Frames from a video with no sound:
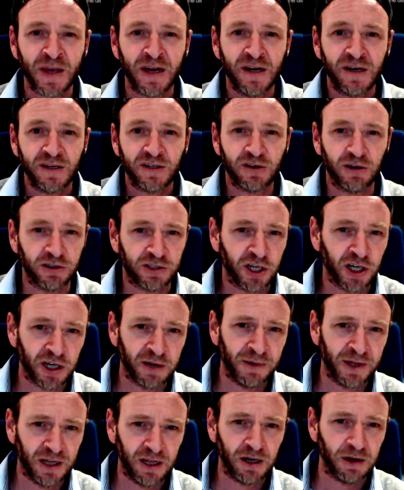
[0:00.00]
So it took
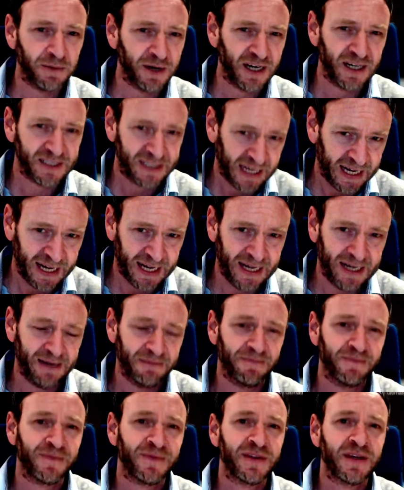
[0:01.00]
them a little bit of
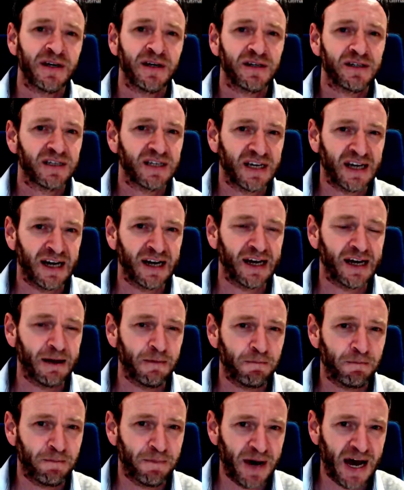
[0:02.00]
time to kind of
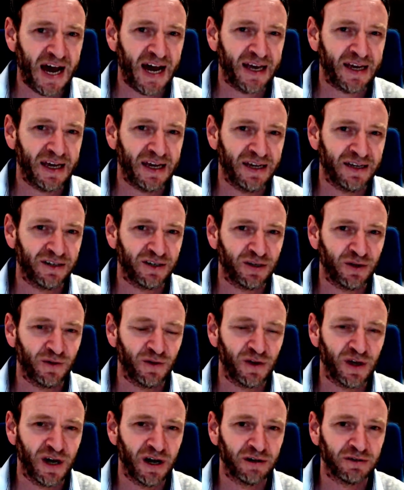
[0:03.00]
get back into
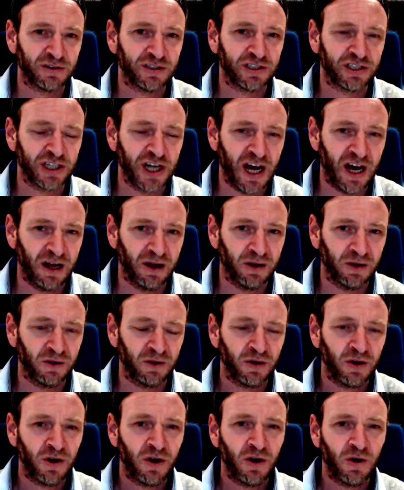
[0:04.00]
their
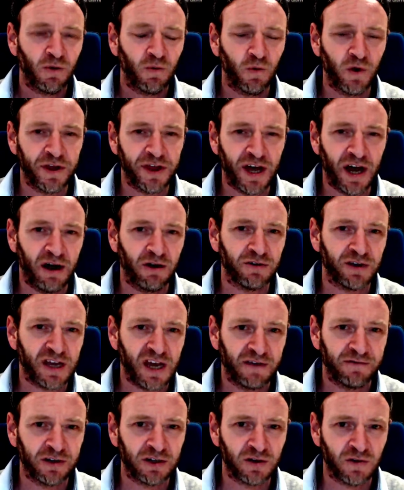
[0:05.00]
gel without
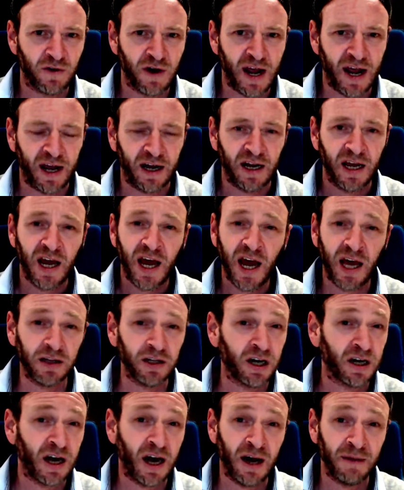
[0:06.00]
Kevin Durant. And
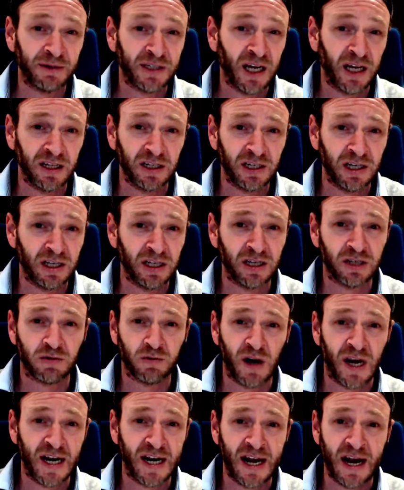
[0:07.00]
look, I'm telling you this
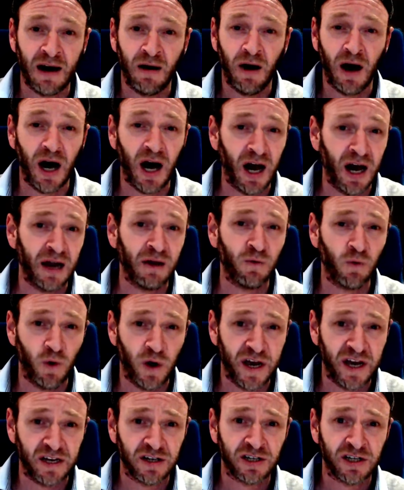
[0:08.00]
right now. I
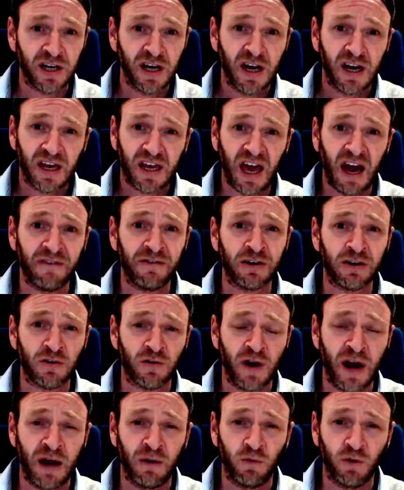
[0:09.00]
wish Kevin
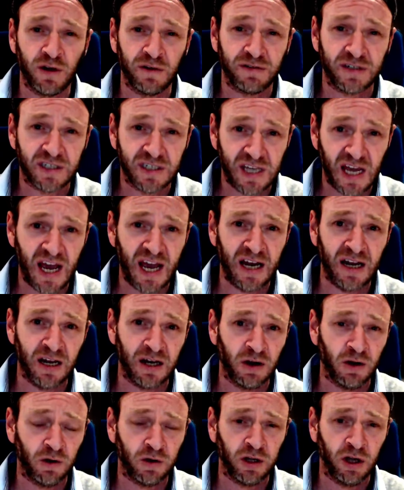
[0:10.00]
Durant would have stayed in
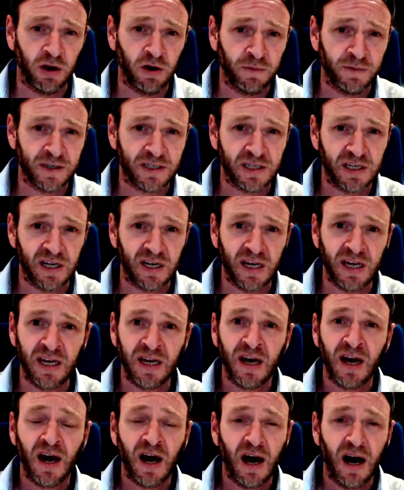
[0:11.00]
Oklahoma City.
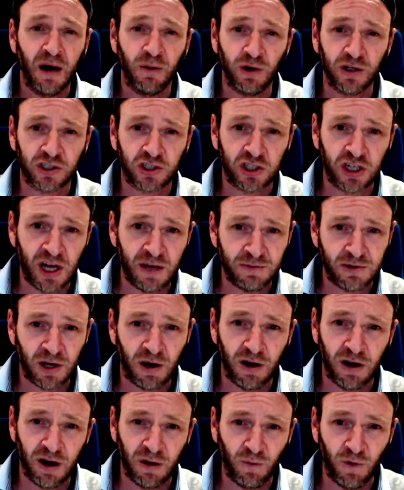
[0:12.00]
I wish James
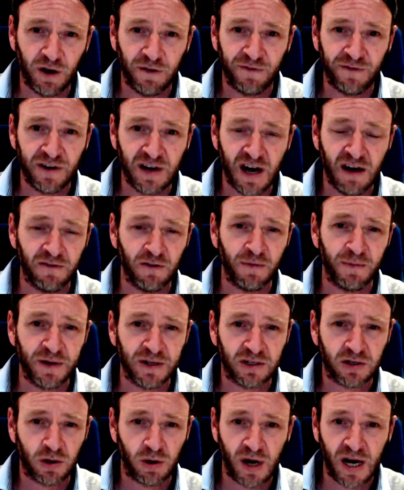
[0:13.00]
Harden would have never been
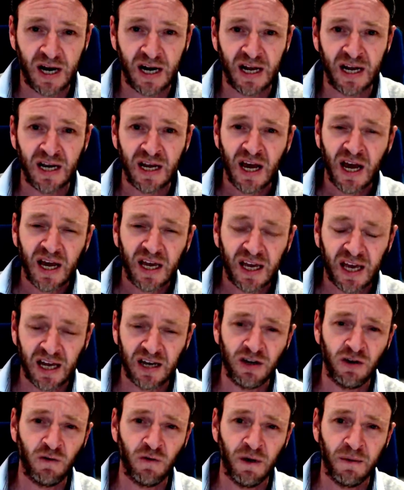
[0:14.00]
traded. Can
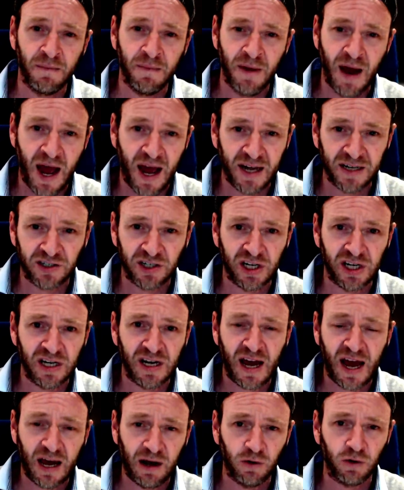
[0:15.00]
you imagine
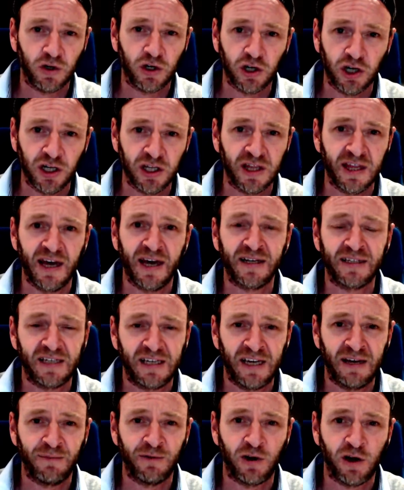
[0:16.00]
how good that
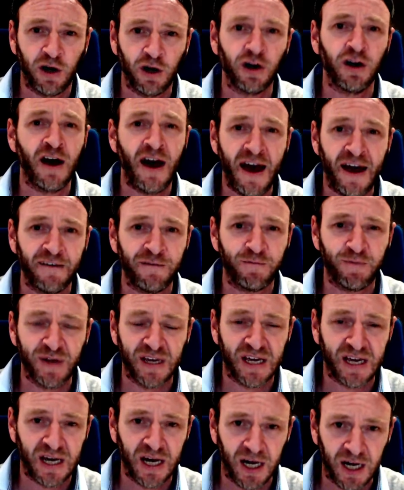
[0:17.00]
team could have
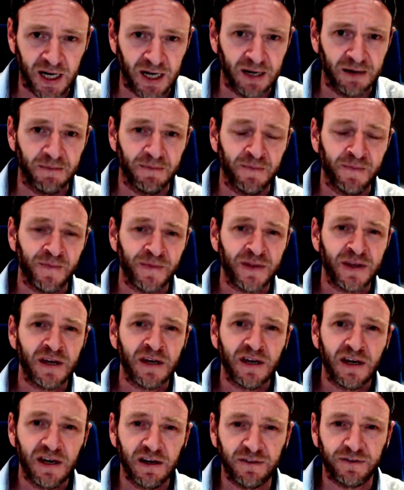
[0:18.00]
become
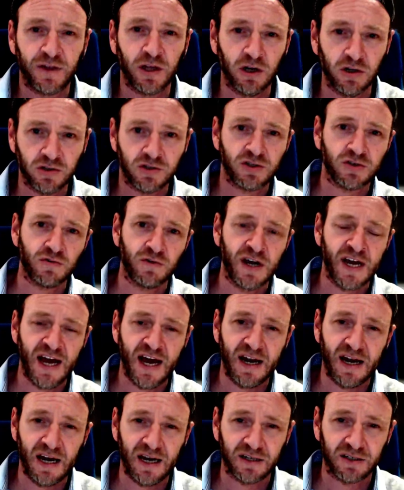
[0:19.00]
if those 3
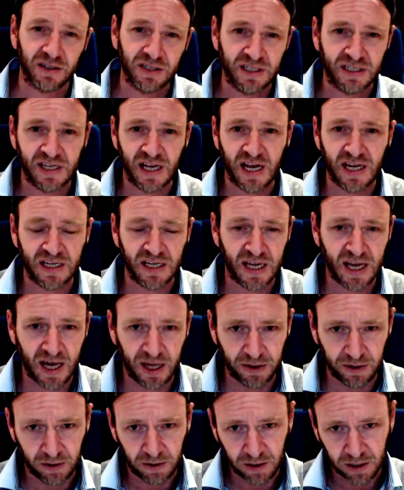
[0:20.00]
had actually stayed
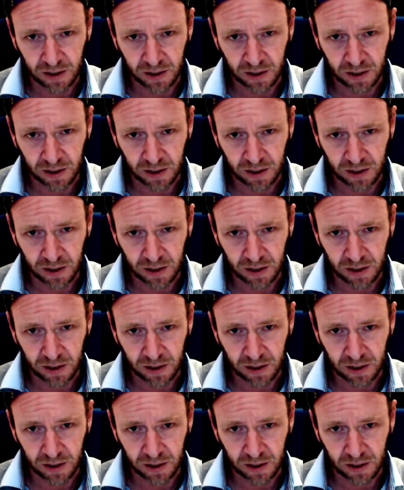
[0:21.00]
together?